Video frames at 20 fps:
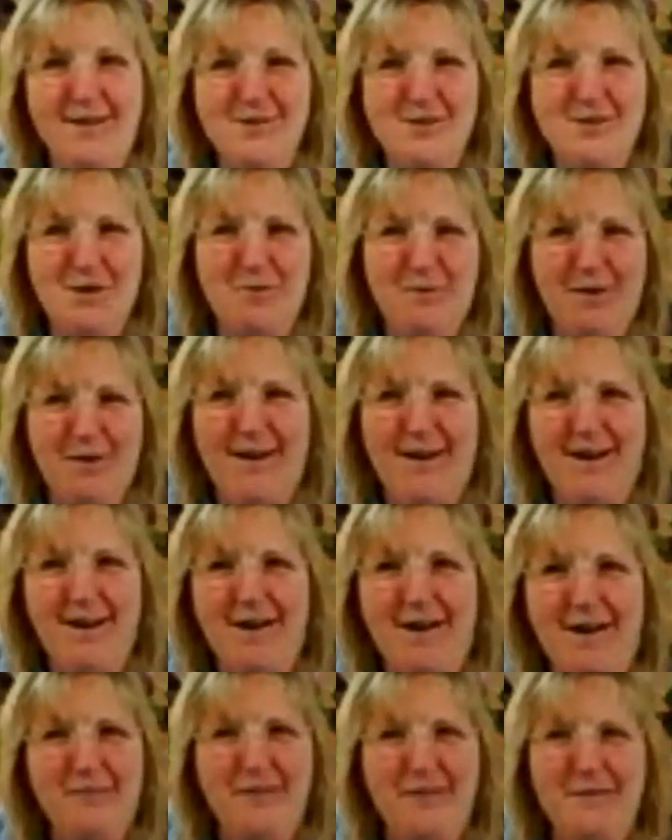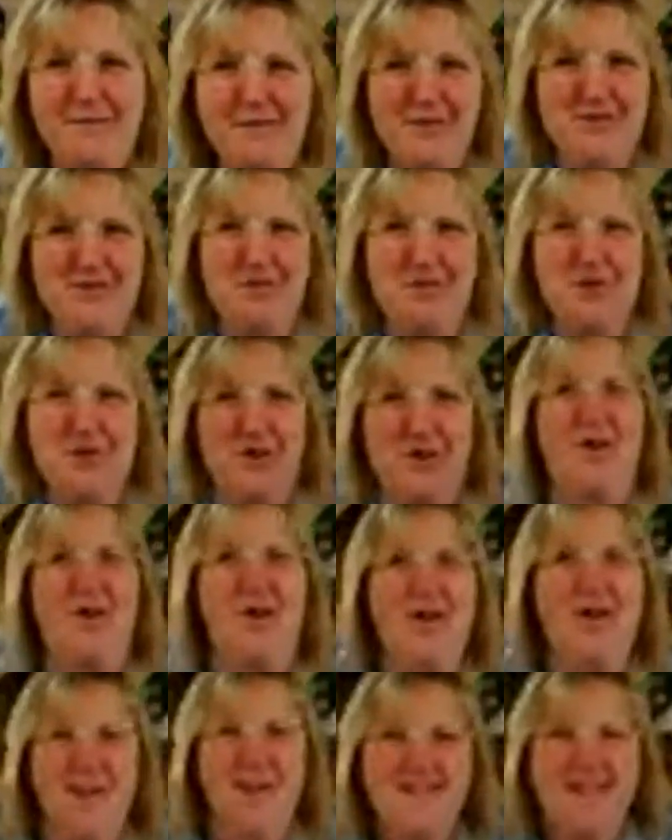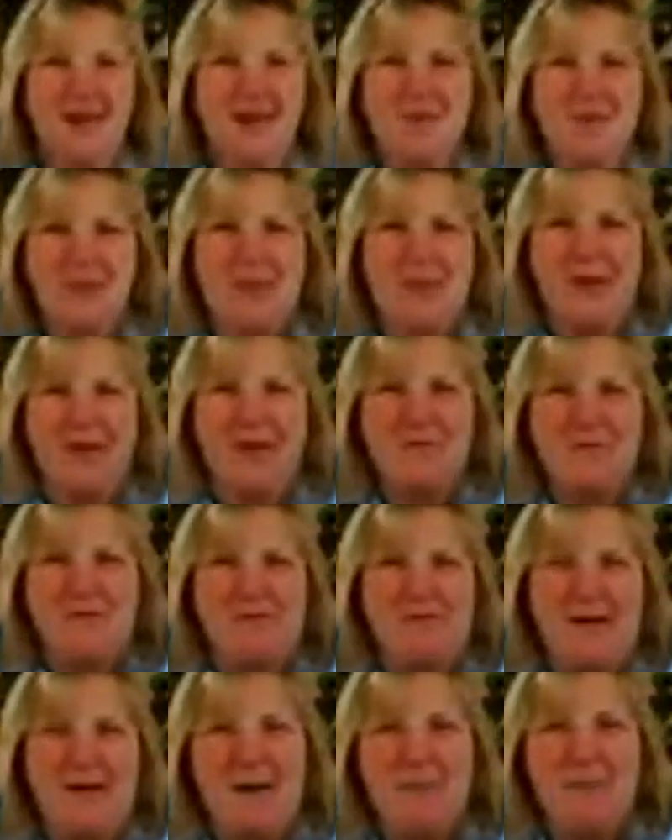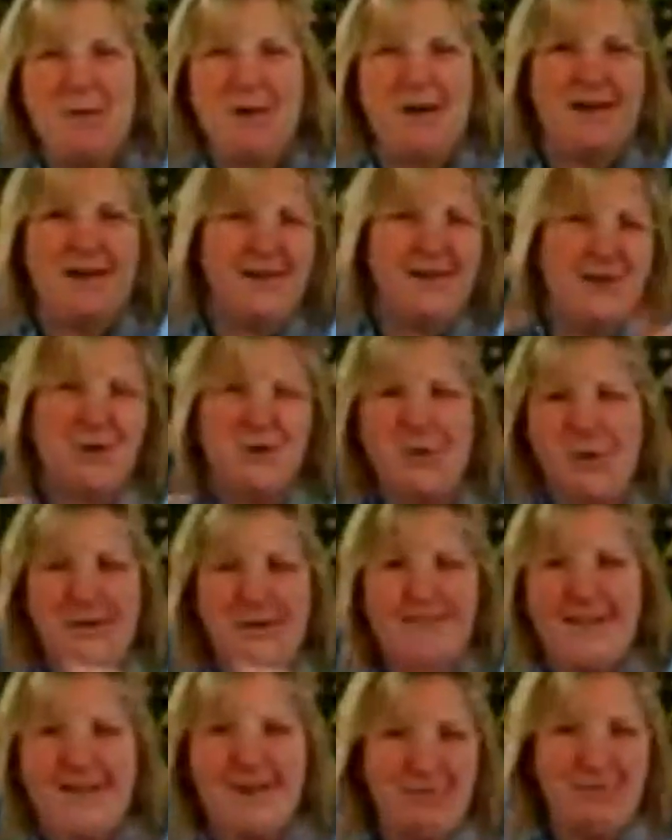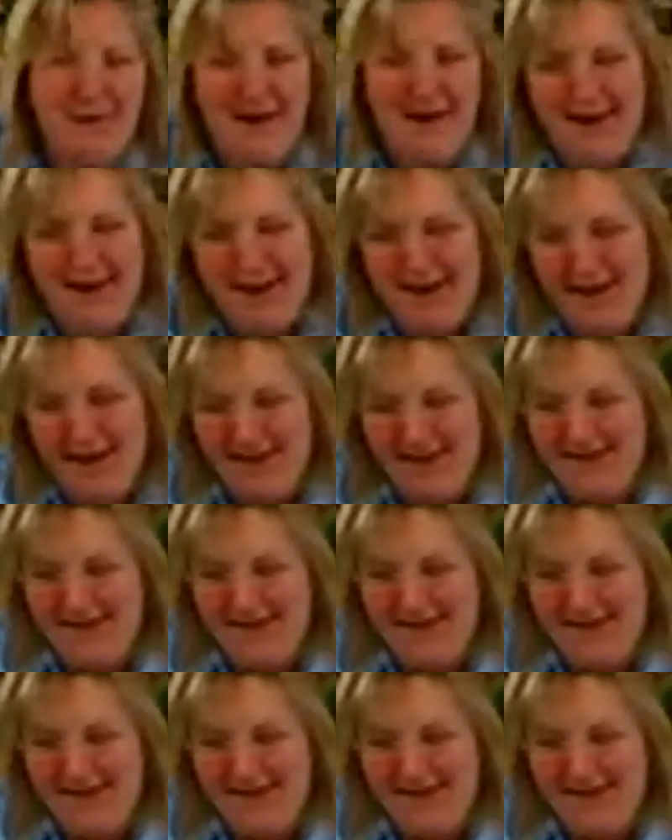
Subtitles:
So I often envision her in there with all of your fabric and you're quilting away.